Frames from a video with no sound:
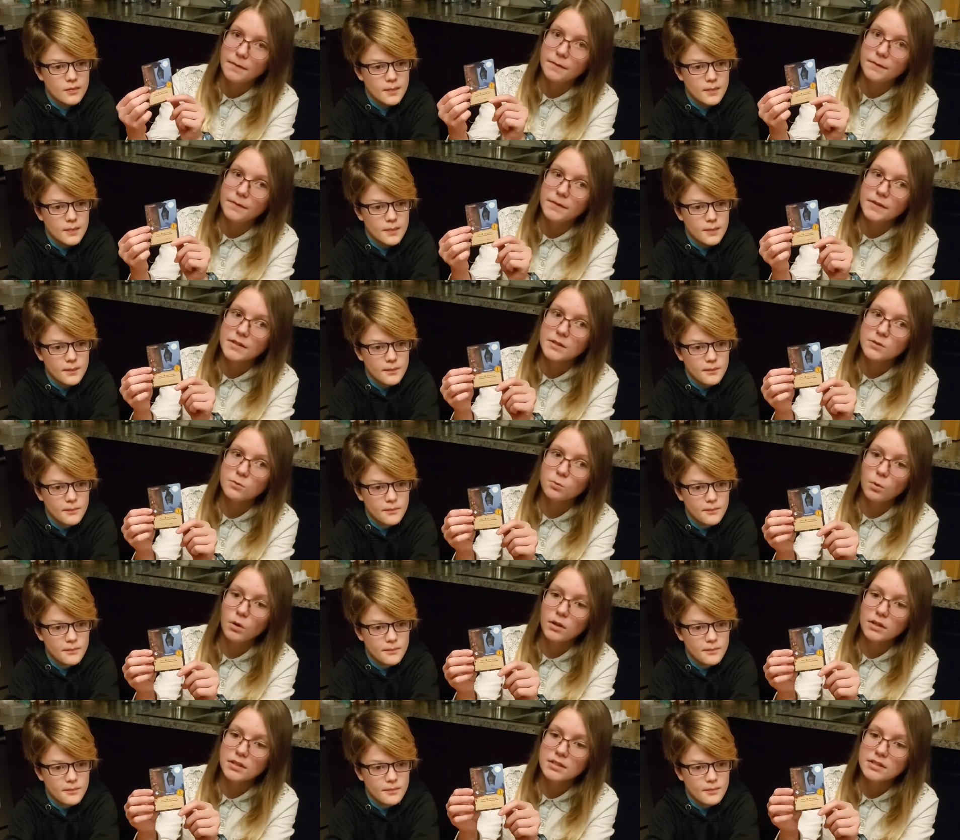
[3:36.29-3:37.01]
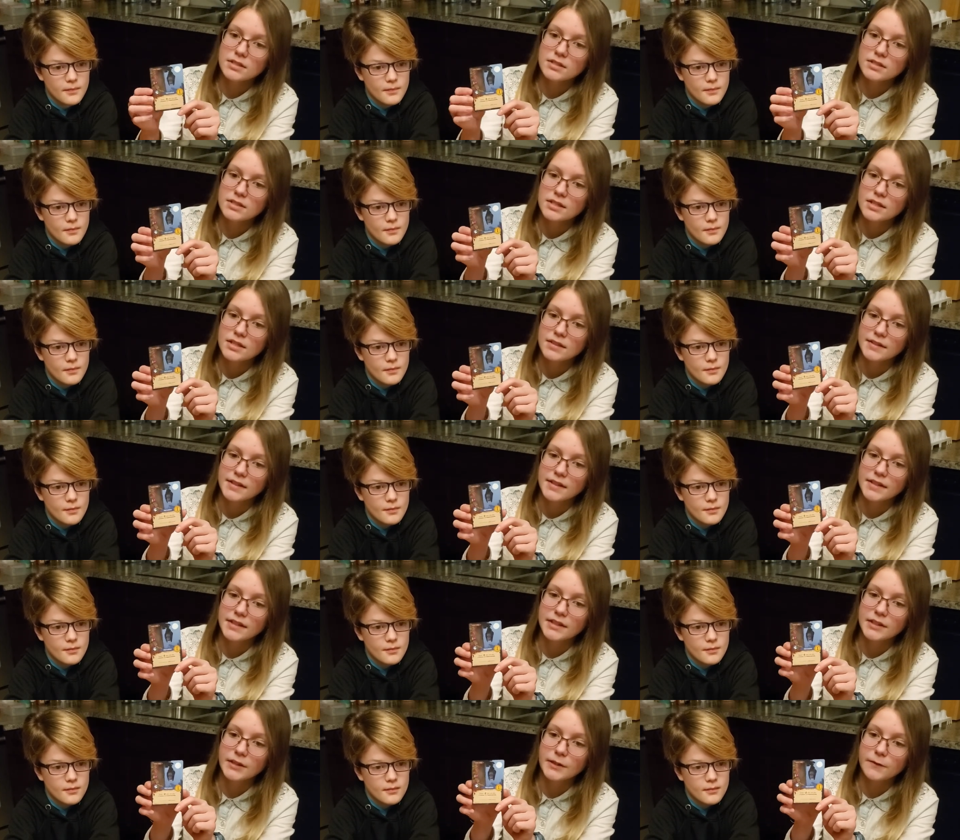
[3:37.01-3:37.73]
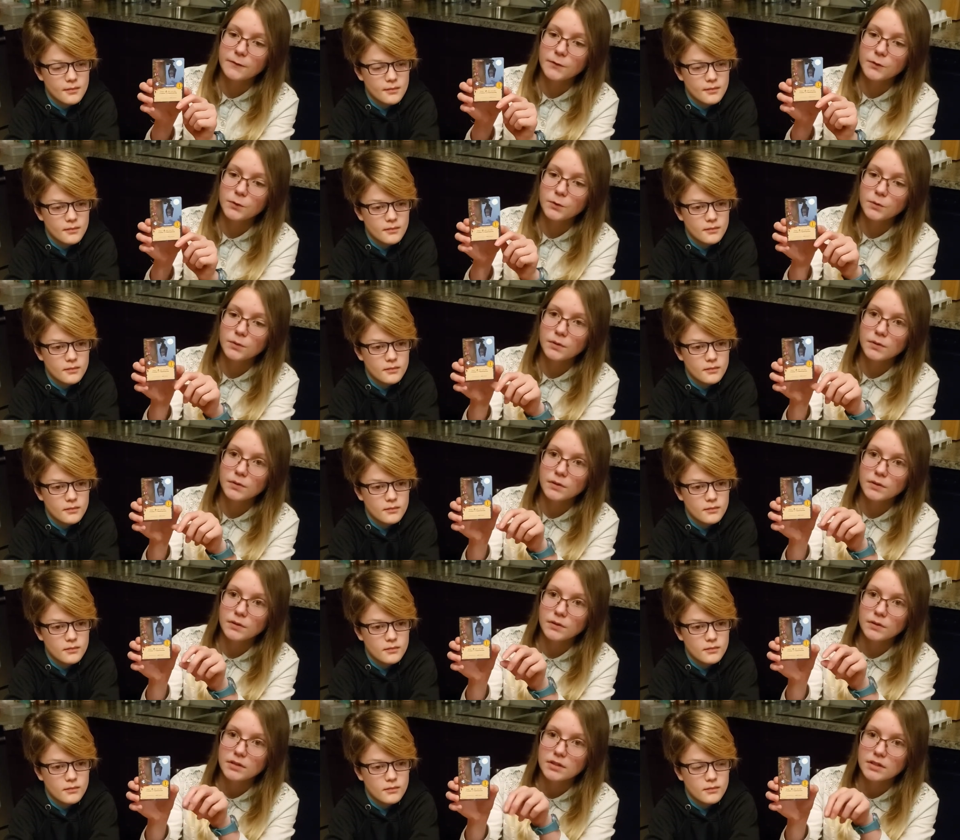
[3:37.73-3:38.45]
Speaker 1: these ones, they give you
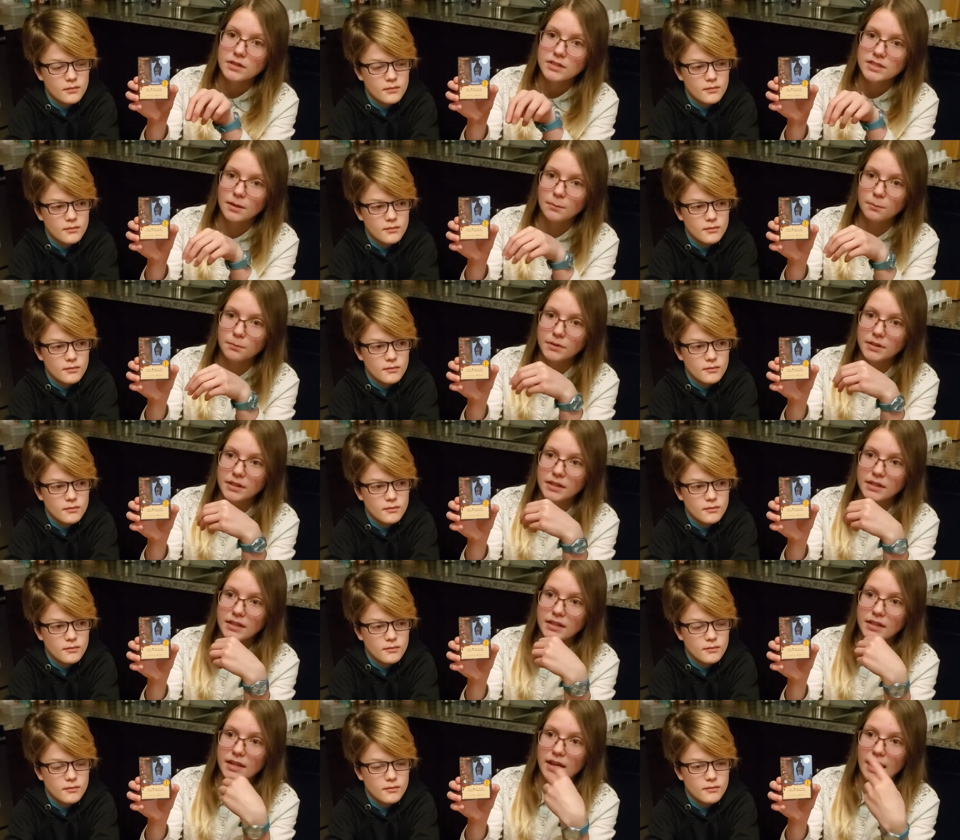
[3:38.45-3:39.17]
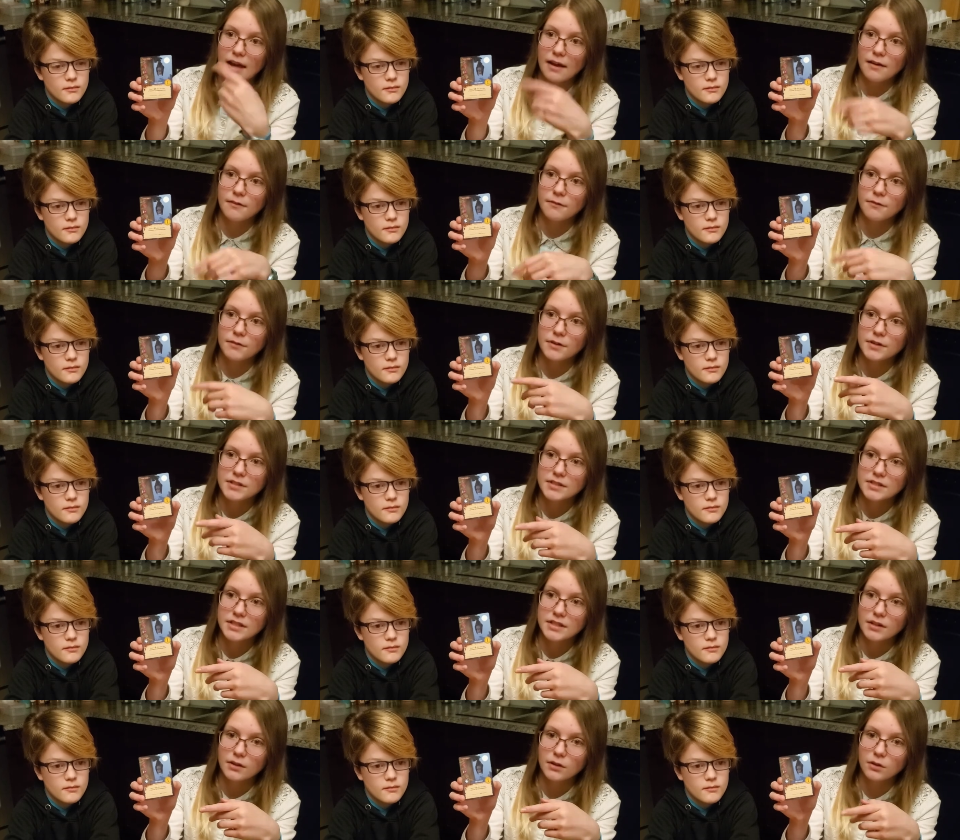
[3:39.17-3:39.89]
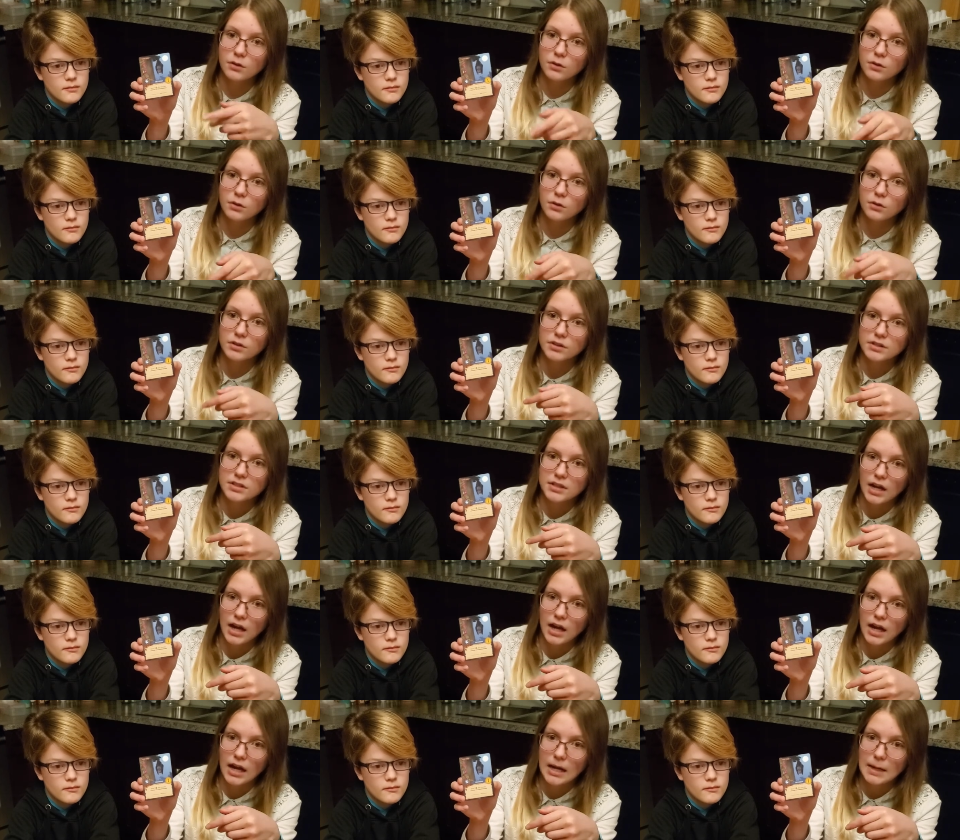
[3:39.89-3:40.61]
something every single
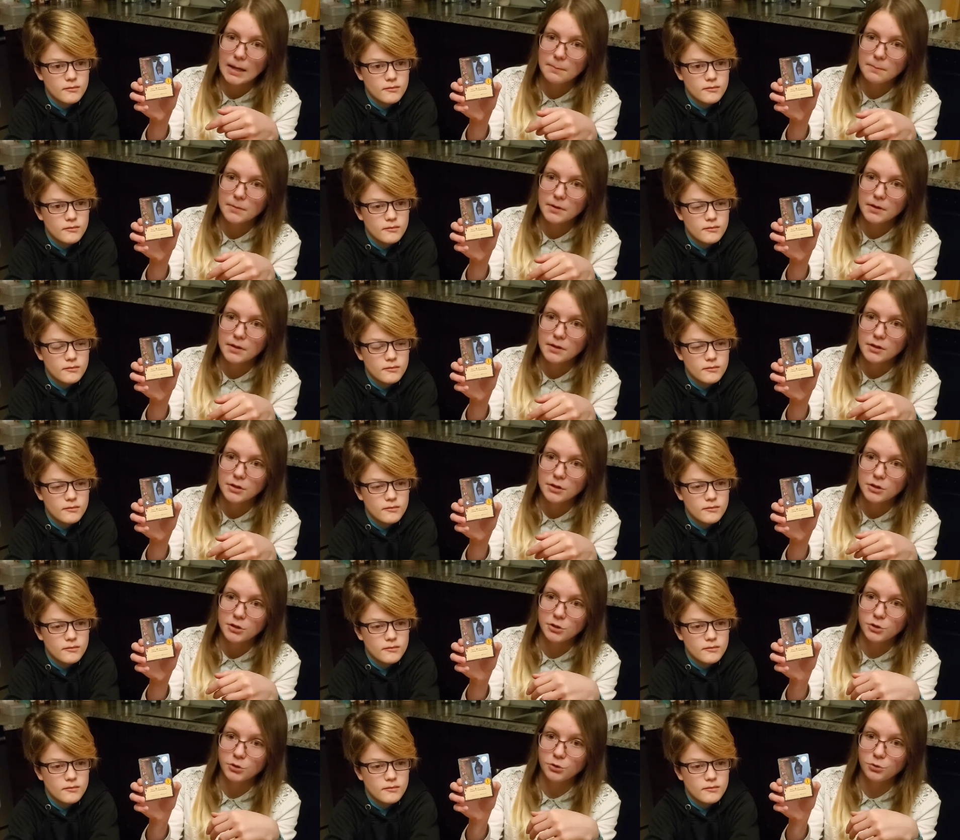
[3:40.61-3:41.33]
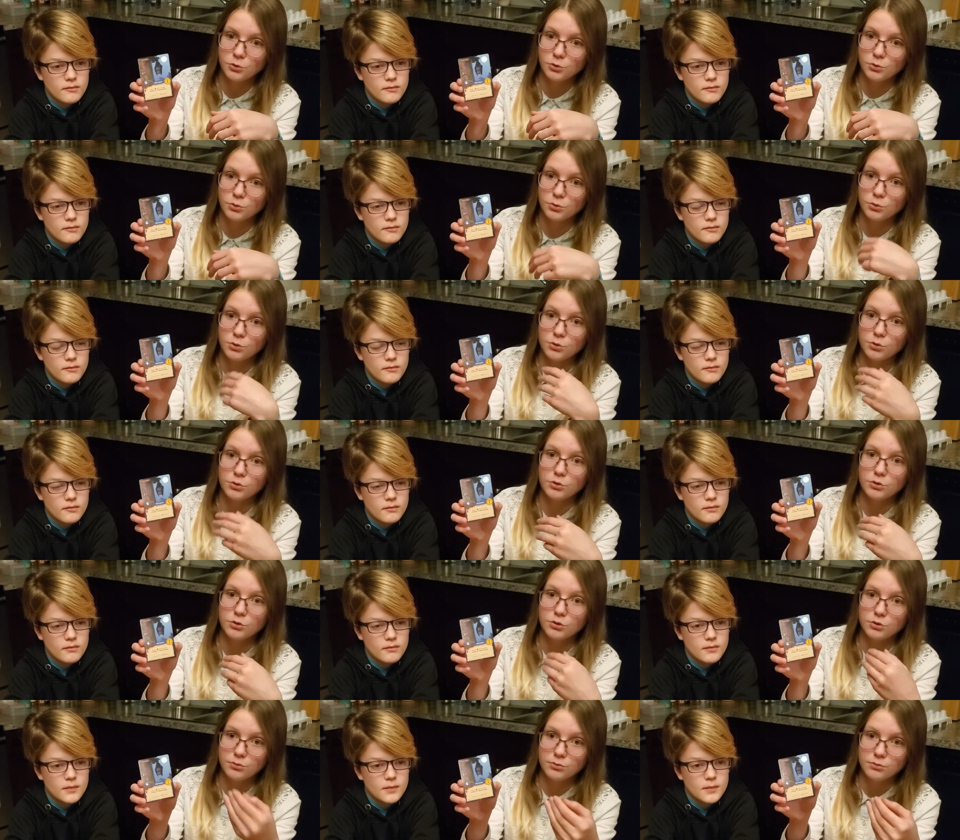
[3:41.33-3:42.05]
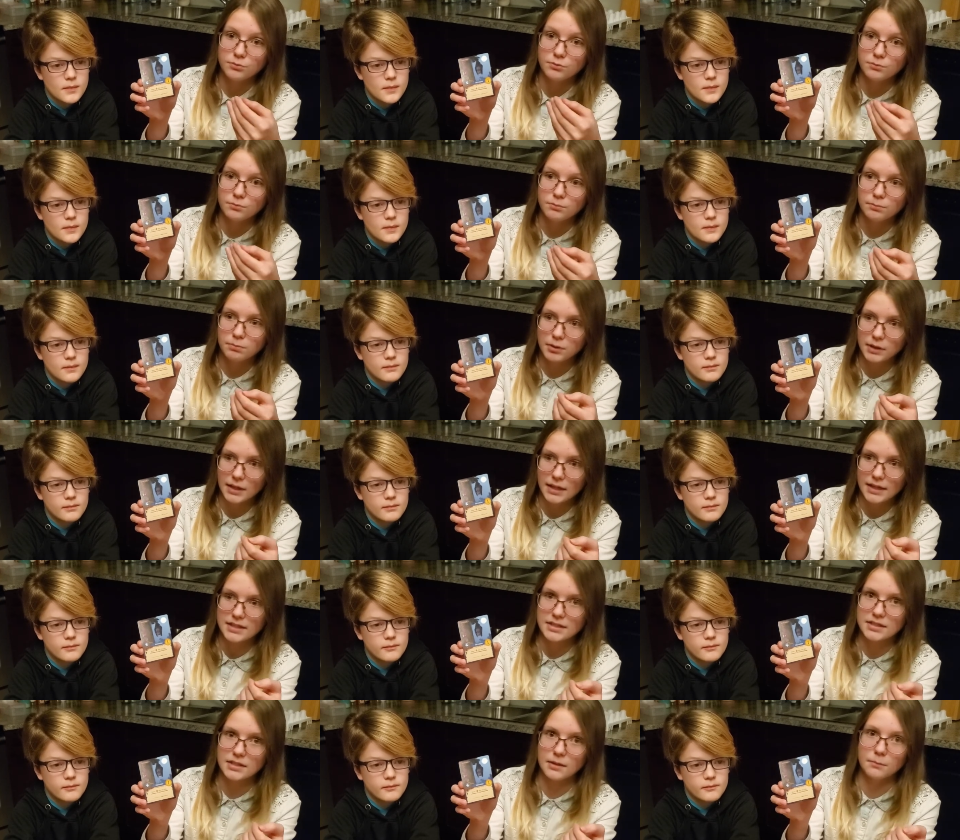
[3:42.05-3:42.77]
time you
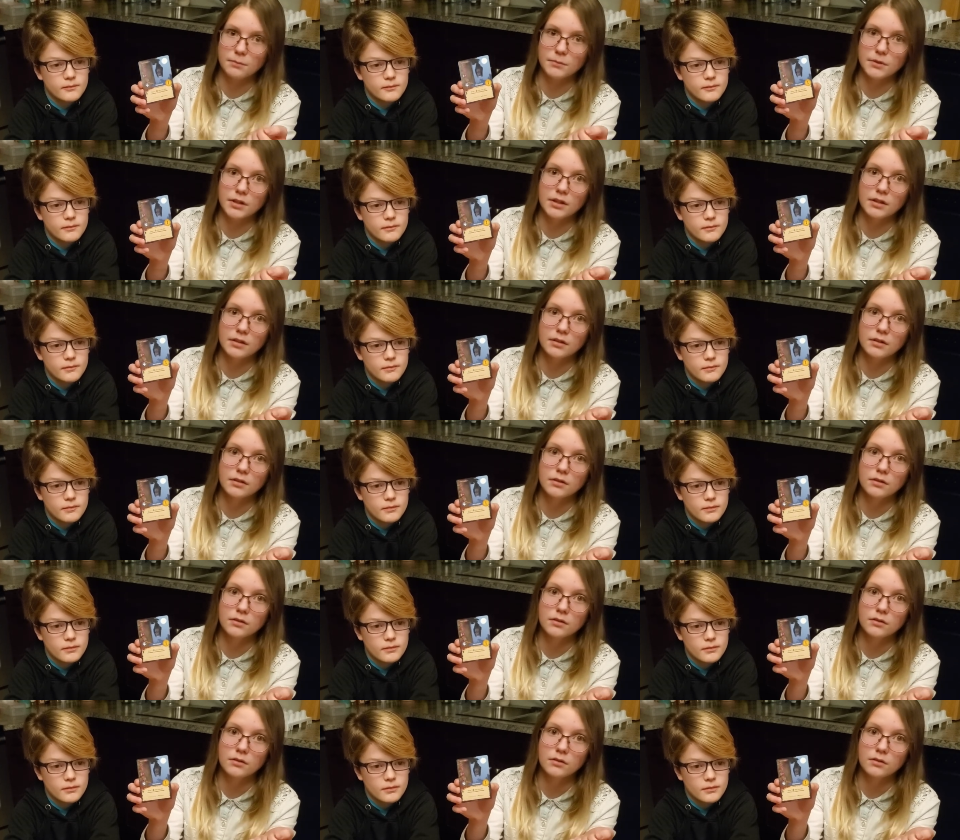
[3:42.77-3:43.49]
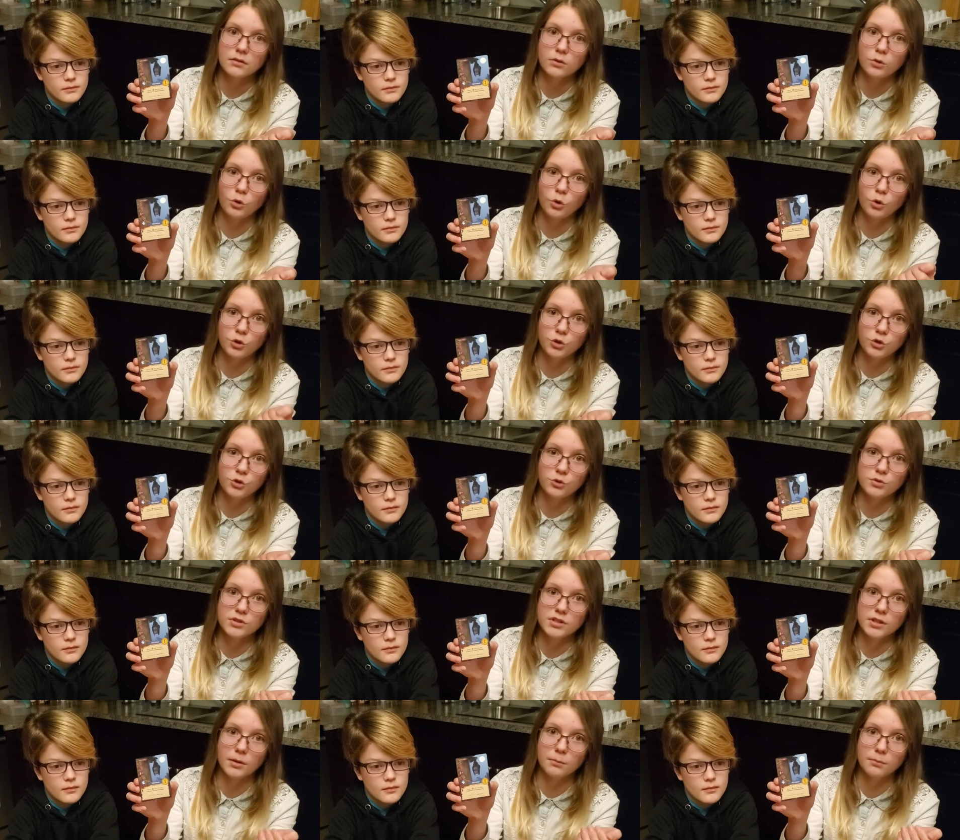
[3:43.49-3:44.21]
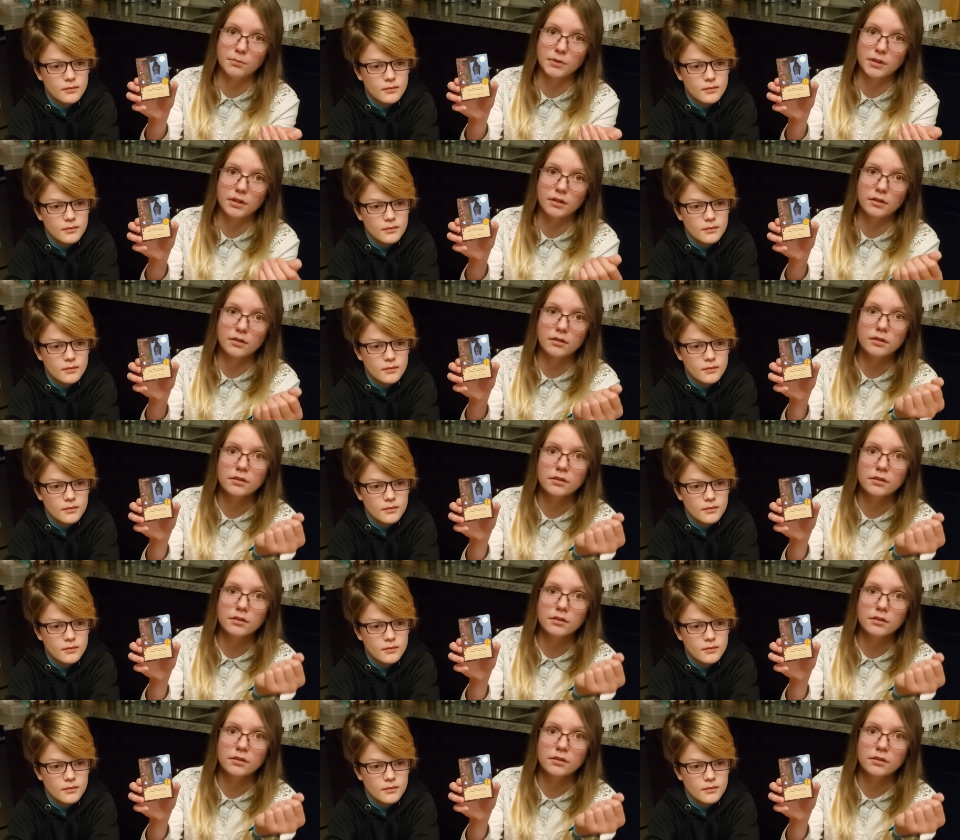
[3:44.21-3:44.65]
play something or do something.